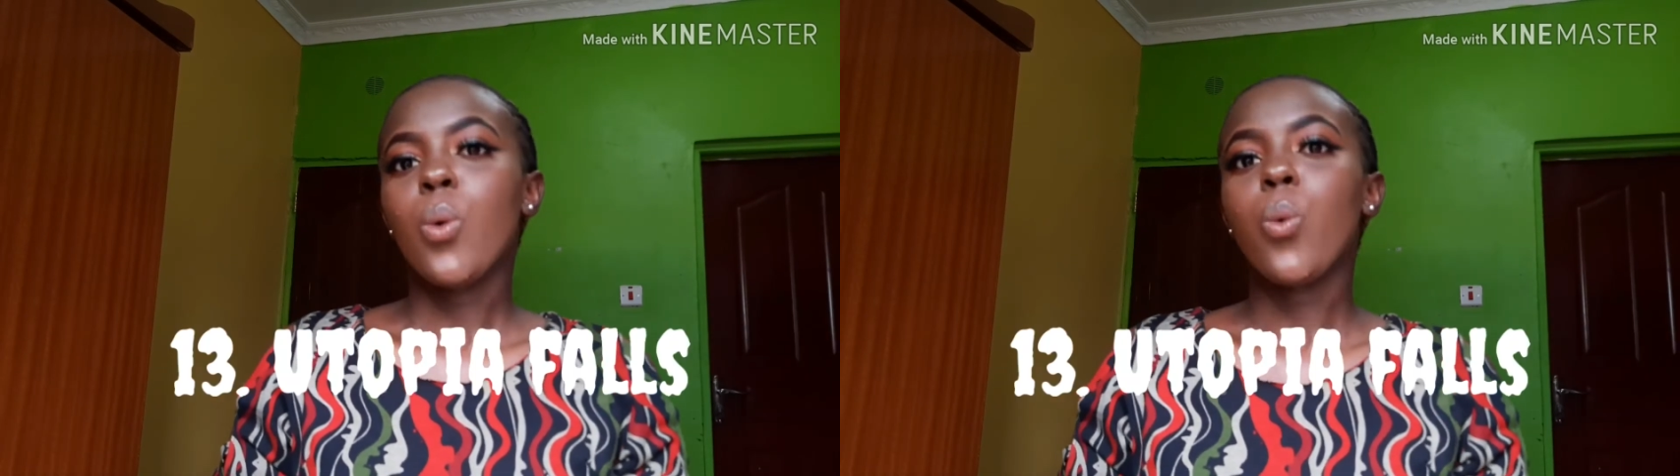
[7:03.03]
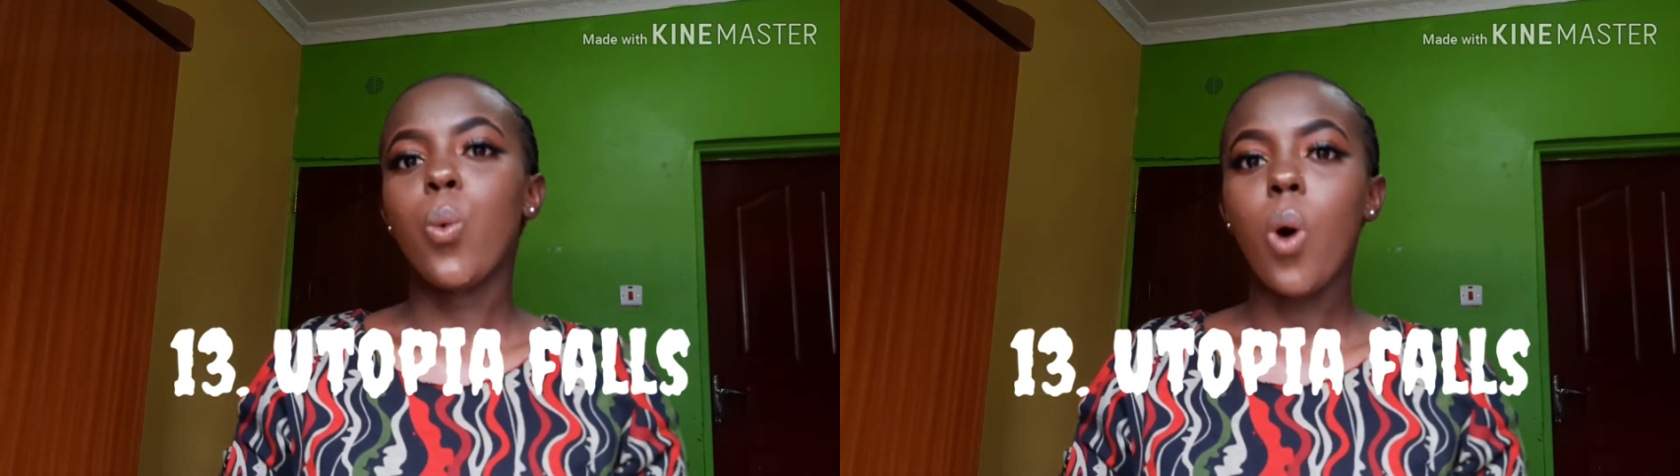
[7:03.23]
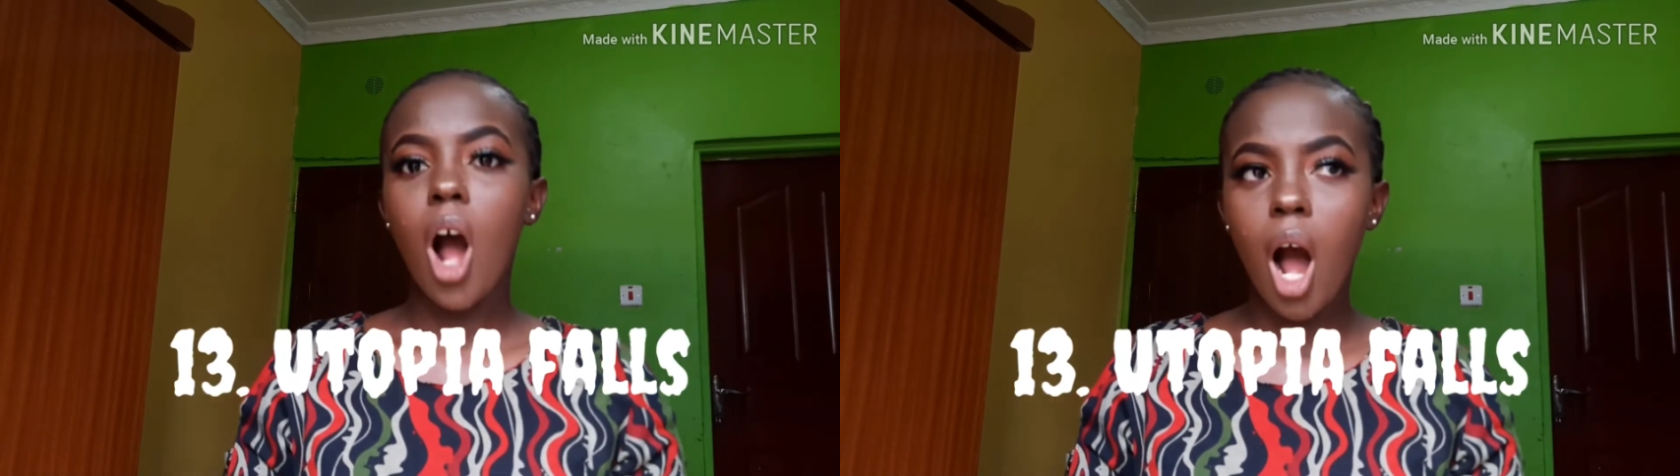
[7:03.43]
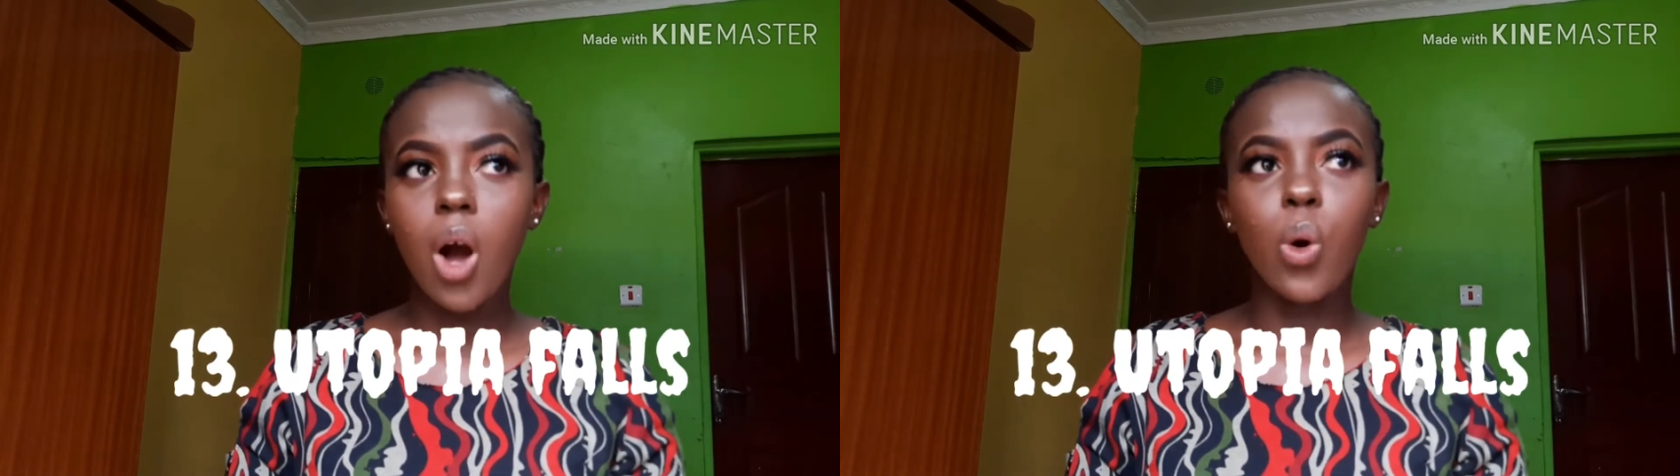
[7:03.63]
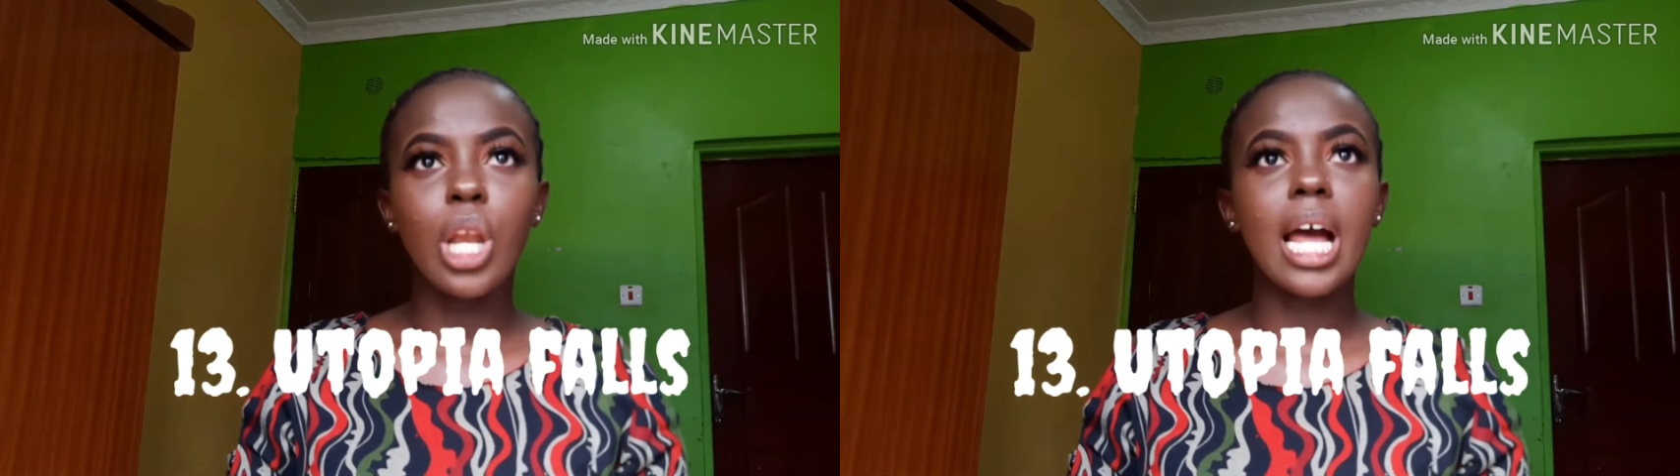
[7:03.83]

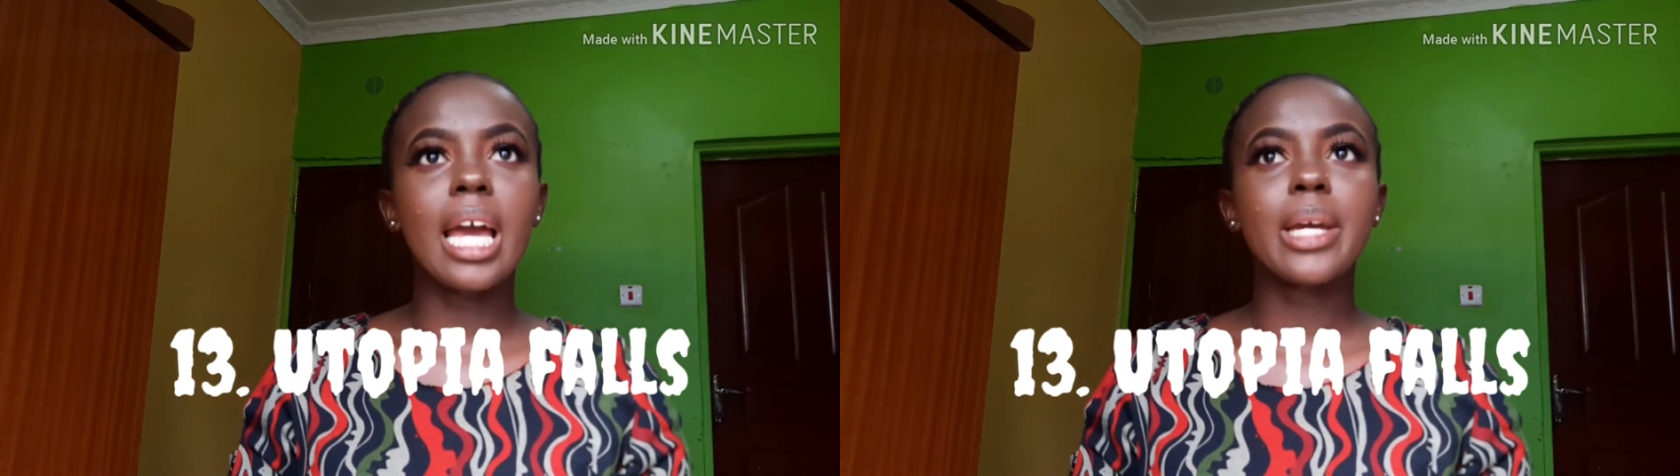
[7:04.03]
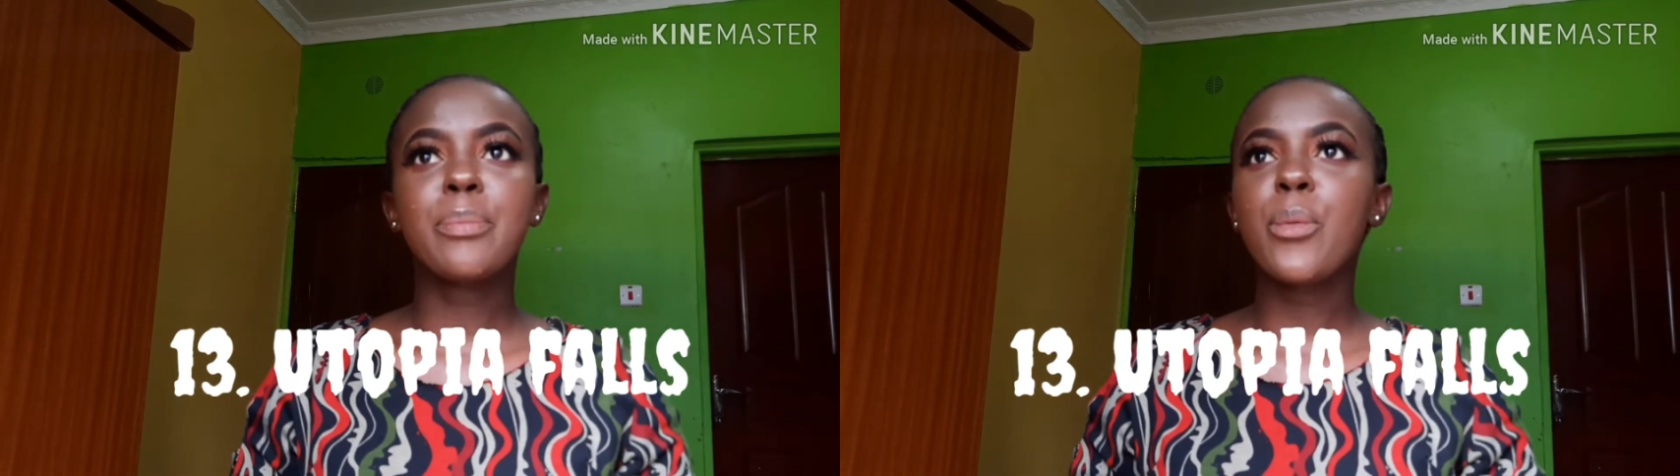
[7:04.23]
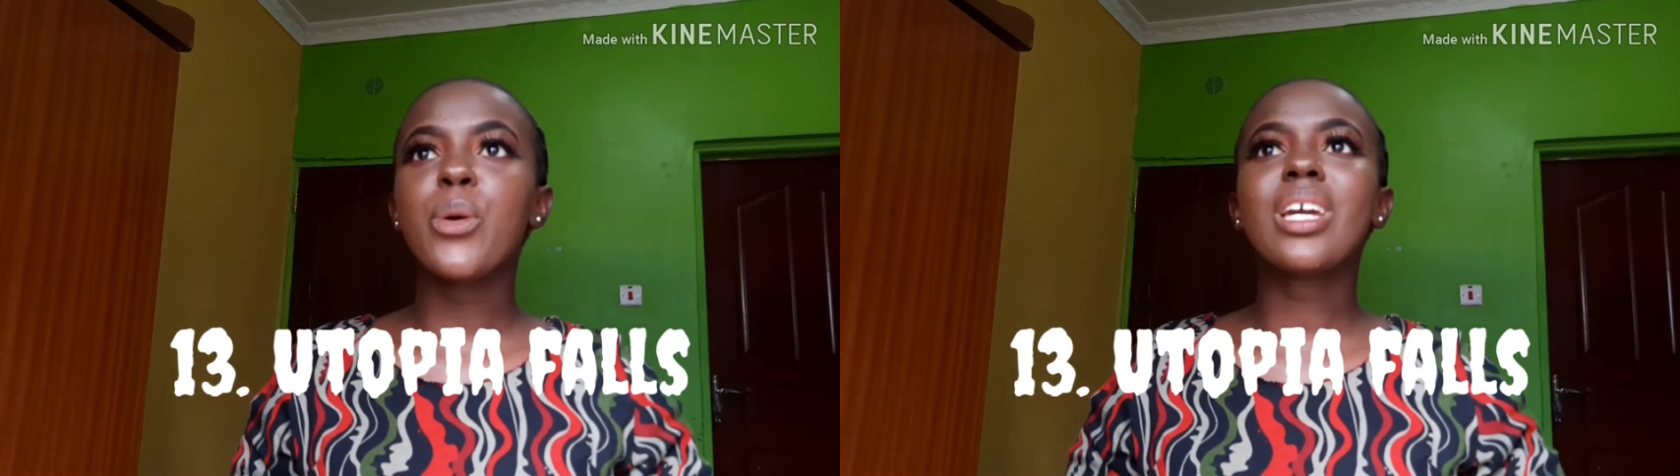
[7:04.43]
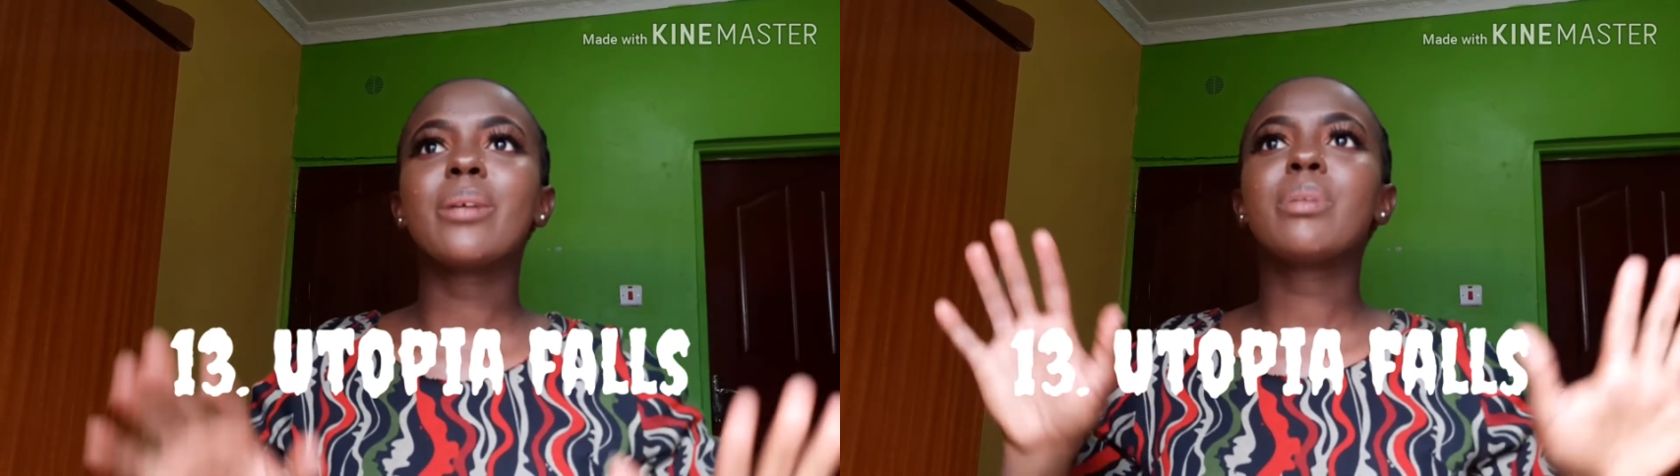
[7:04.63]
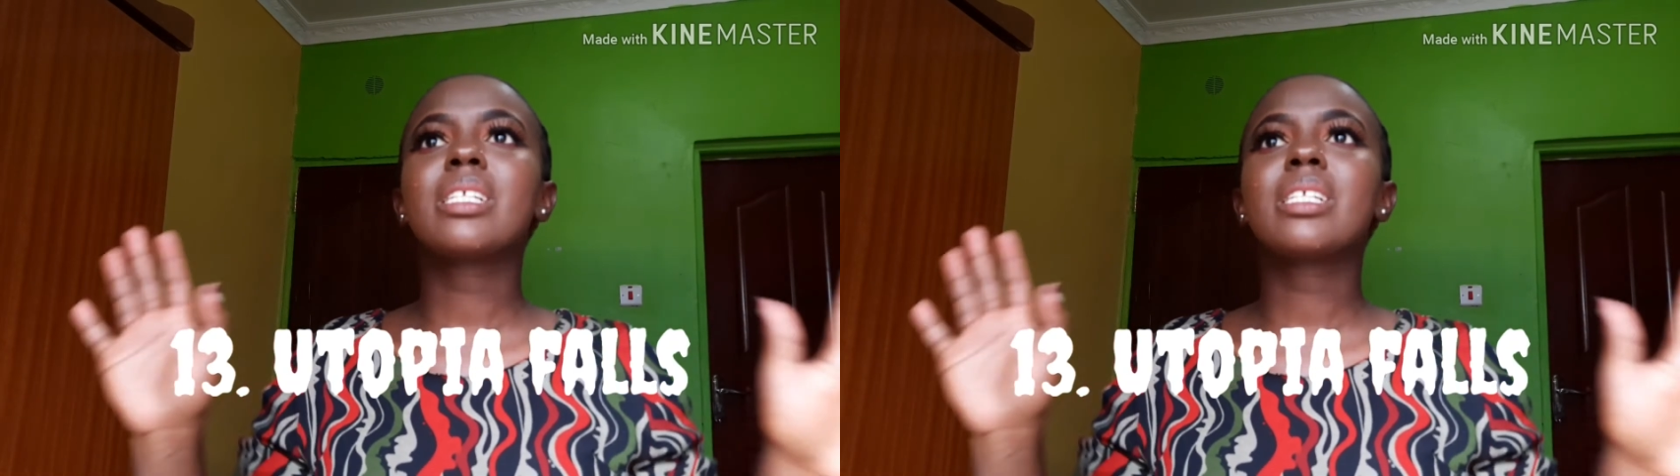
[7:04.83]
Wow, like people can be